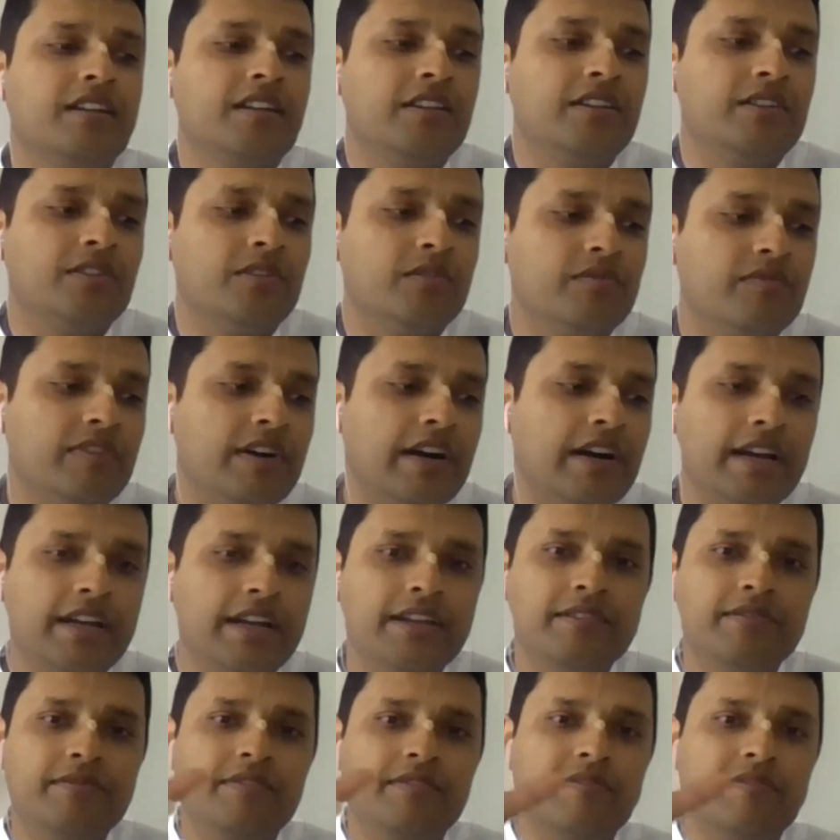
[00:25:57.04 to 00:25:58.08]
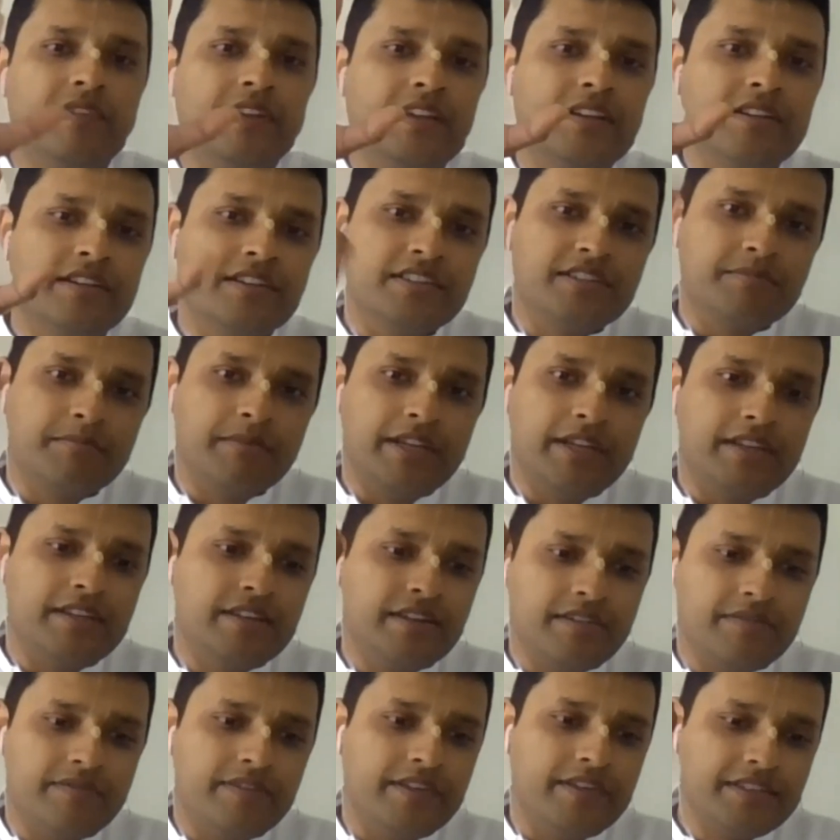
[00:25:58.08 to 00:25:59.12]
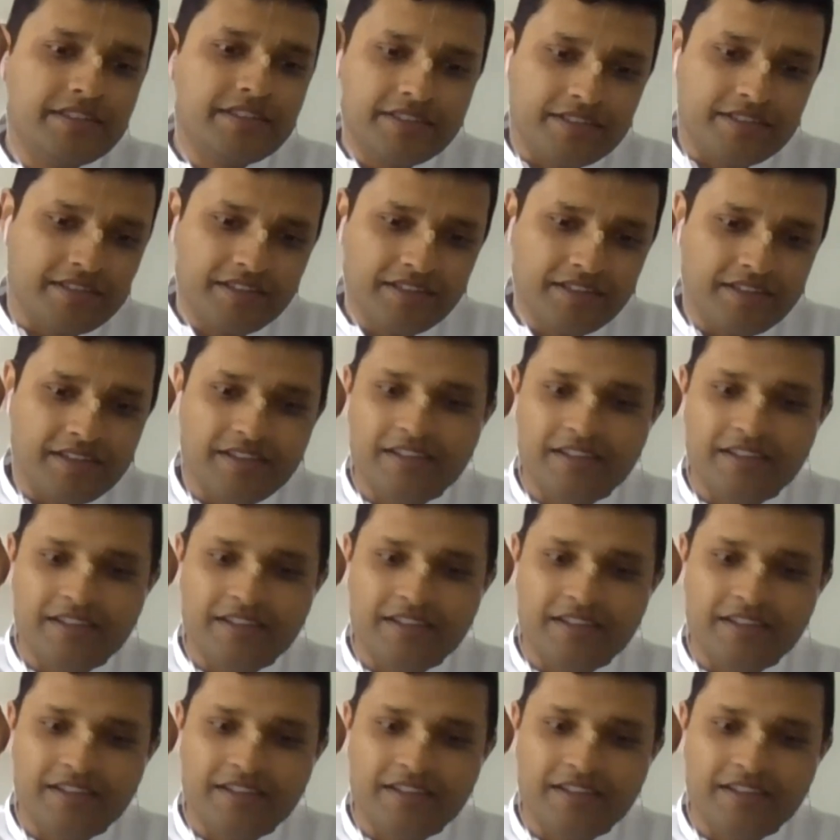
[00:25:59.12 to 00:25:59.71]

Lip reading: you know, five fingers make a fist,